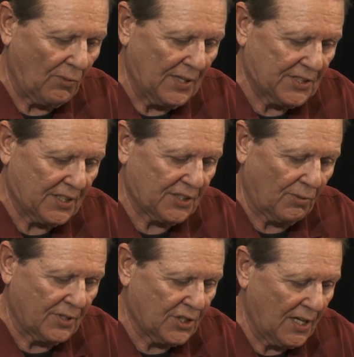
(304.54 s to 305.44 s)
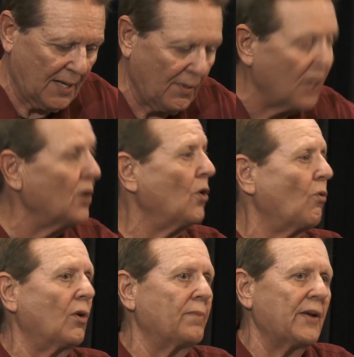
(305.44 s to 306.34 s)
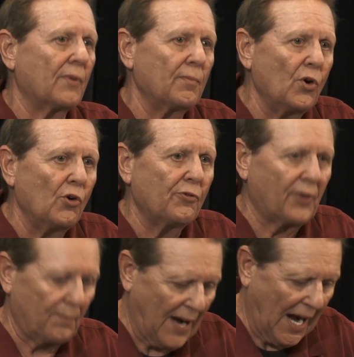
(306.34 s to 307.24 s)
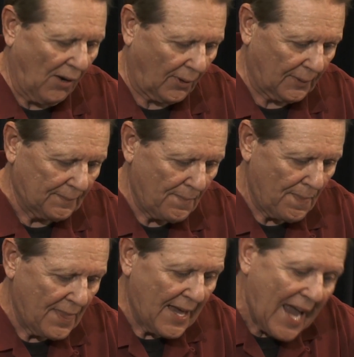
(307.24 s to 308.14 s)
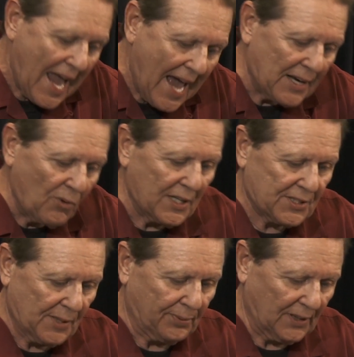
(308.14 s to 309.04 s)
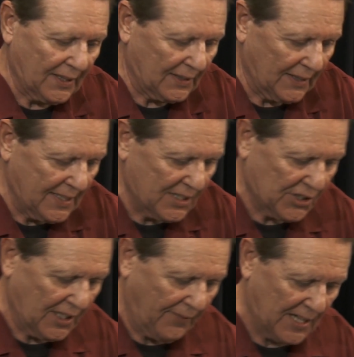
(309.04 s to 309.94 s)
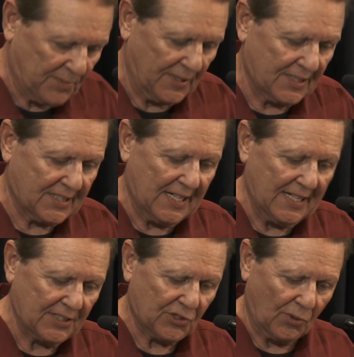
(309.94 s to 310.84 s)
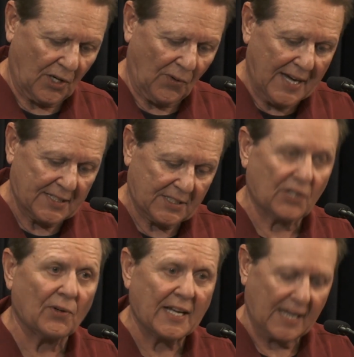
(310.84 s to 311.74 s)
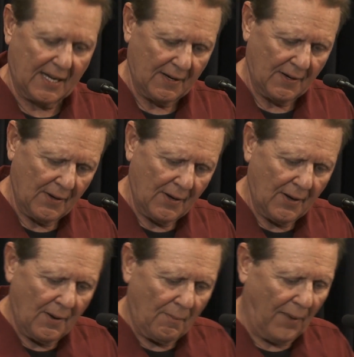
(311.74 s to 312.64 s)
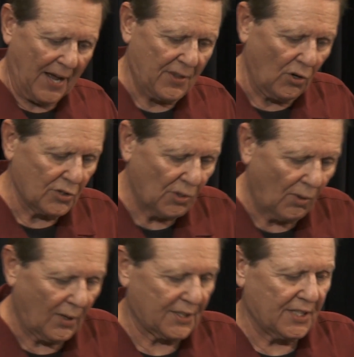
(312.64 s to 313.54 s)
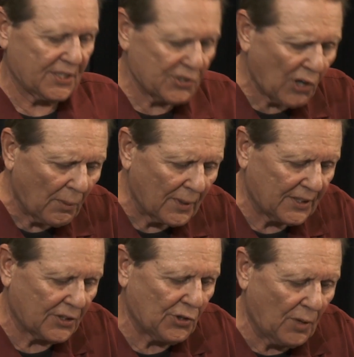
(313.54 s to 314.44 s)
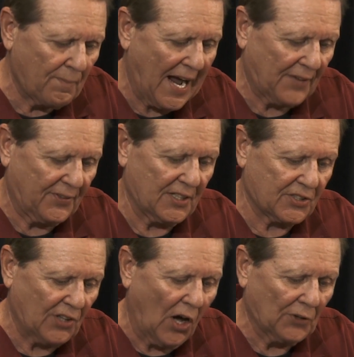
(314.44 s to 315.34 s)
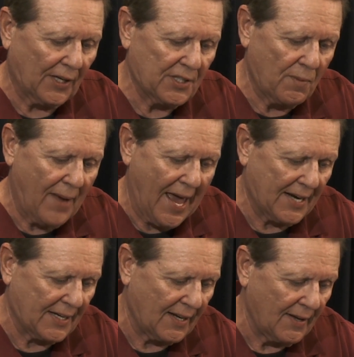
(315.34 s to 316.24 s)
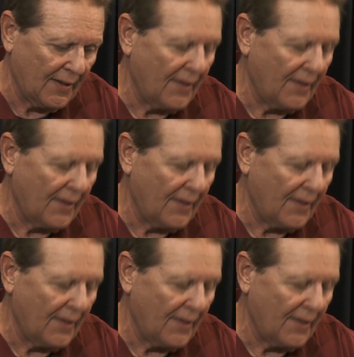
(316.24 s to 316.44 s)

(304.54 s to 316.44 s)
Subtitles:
in which this regime will be removed from power, and in which the political initiative has been seized to a great degree by those who are determined to turn back the assault on humanity